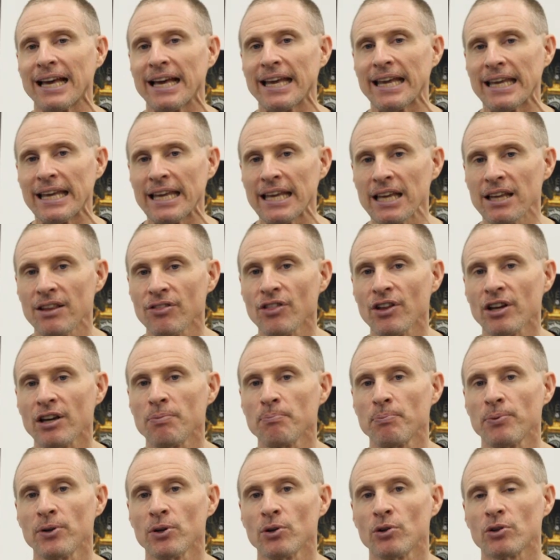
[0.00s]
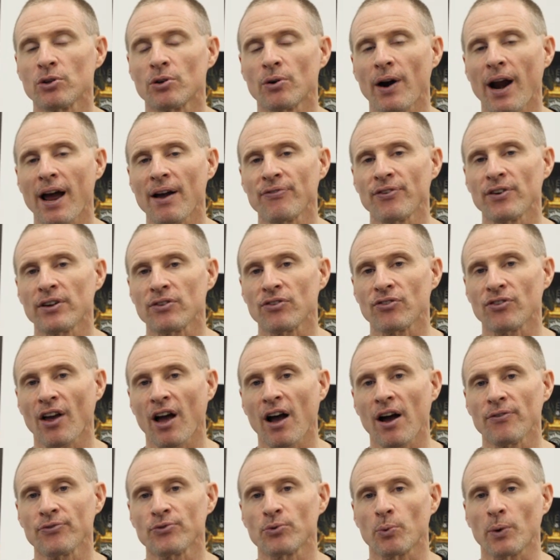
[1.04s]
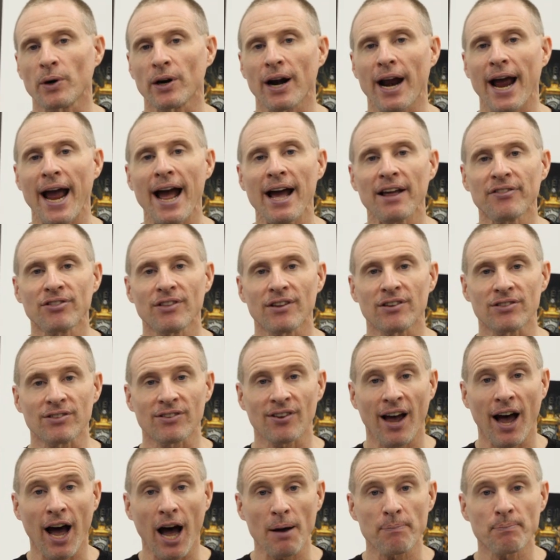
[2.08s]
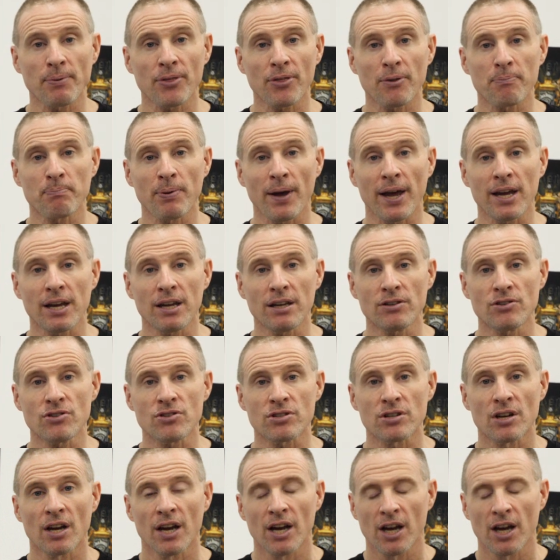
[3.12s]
in the computer graphics software at the top of the page